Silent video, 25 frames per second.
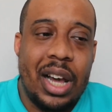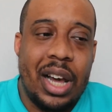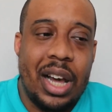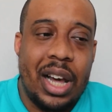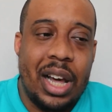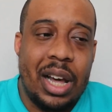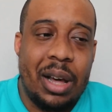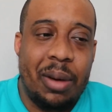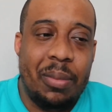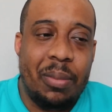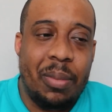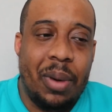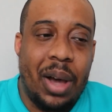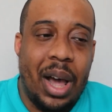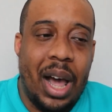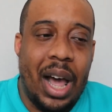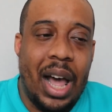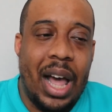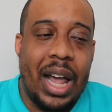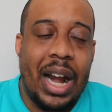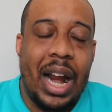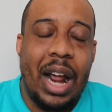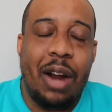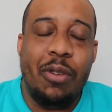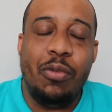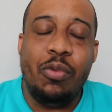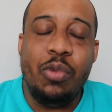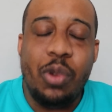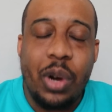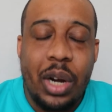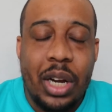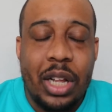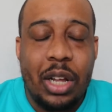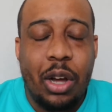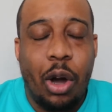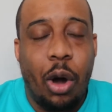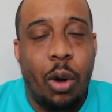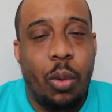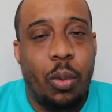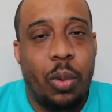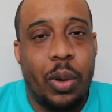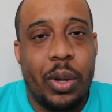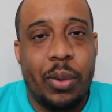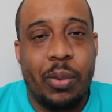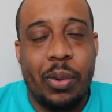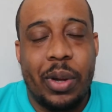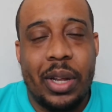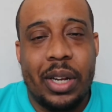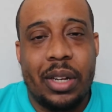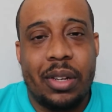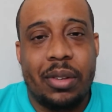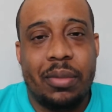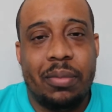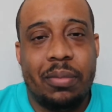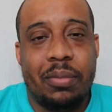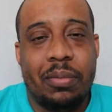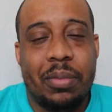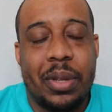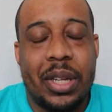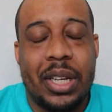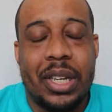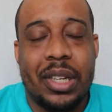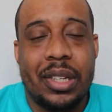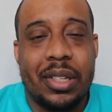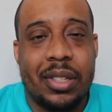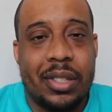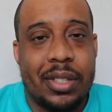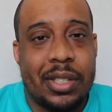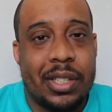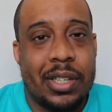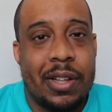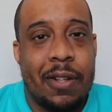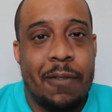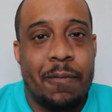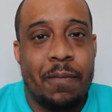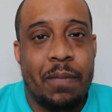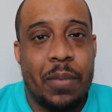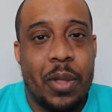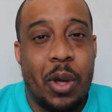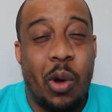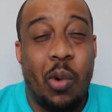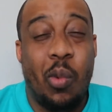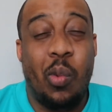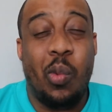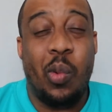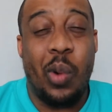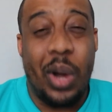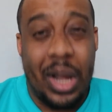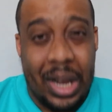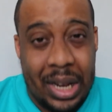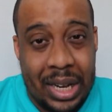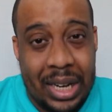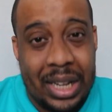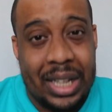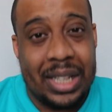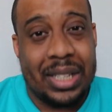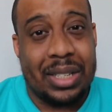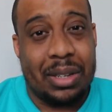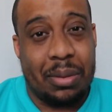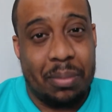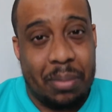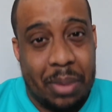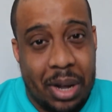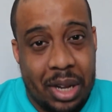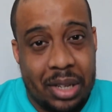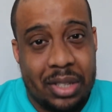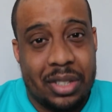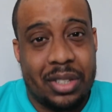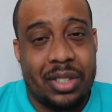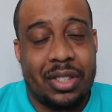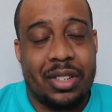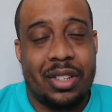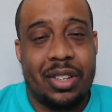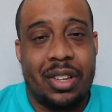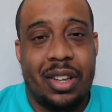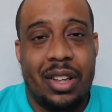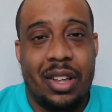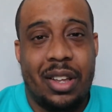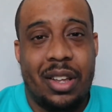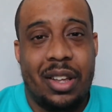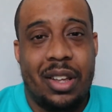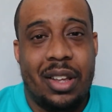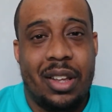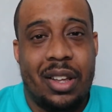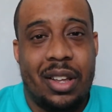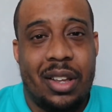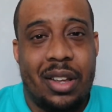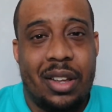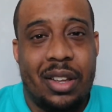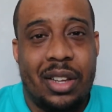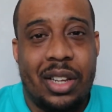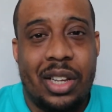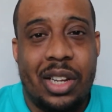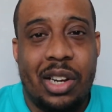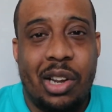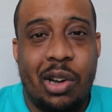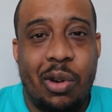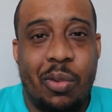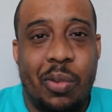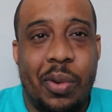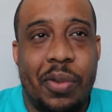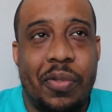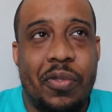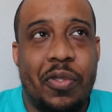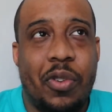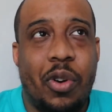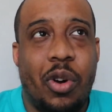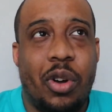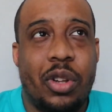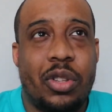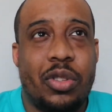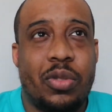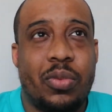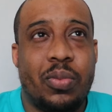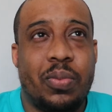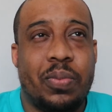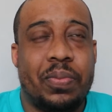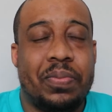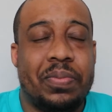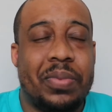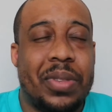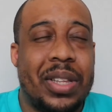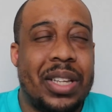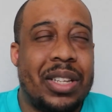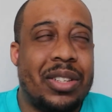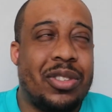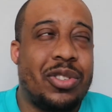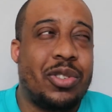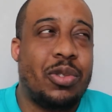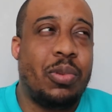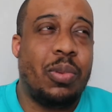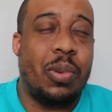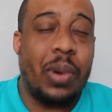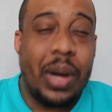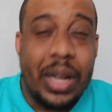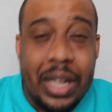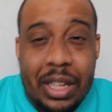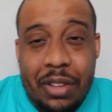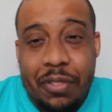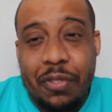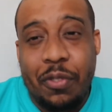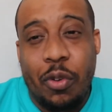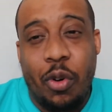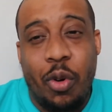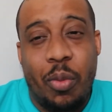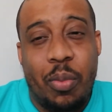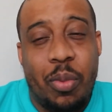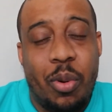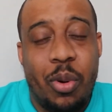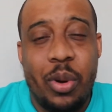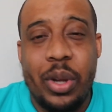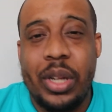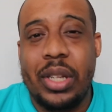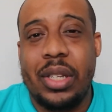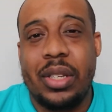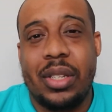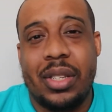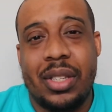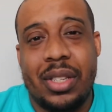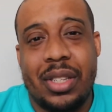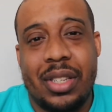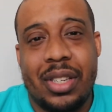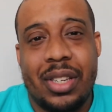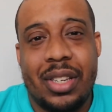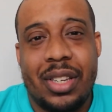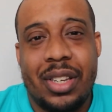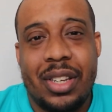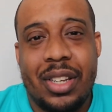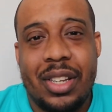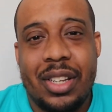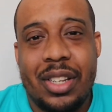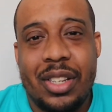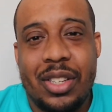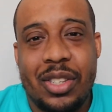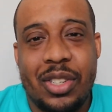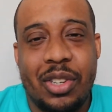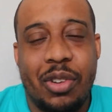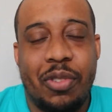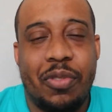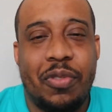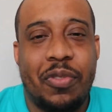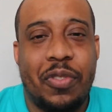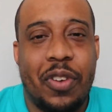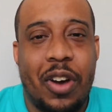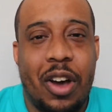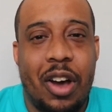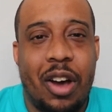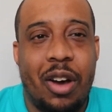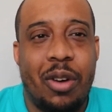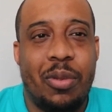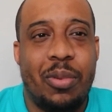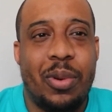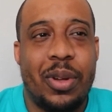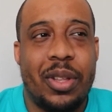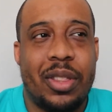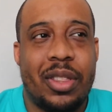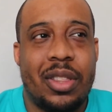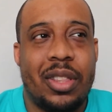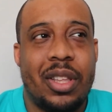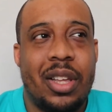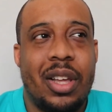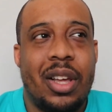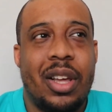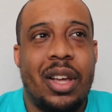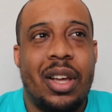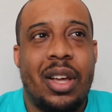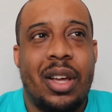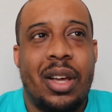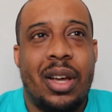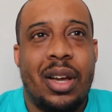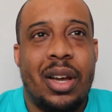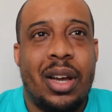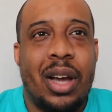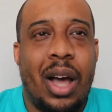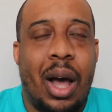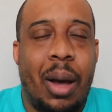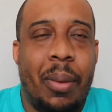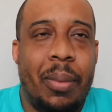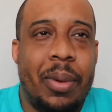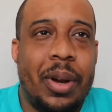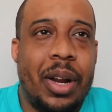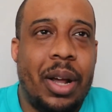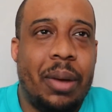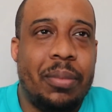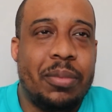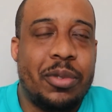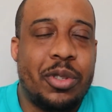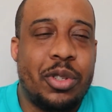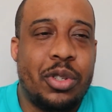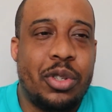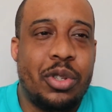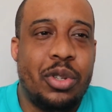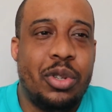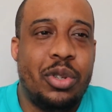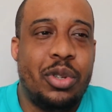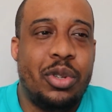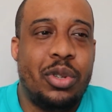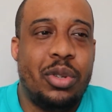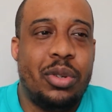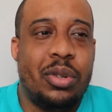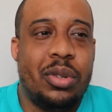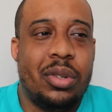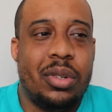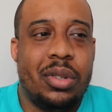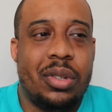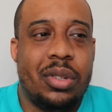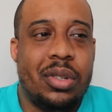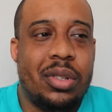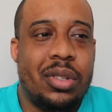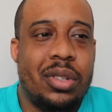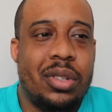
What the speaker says: And I really hope we win, because a win is a must. You know, we've got, I think, 24 points so far, with coming up to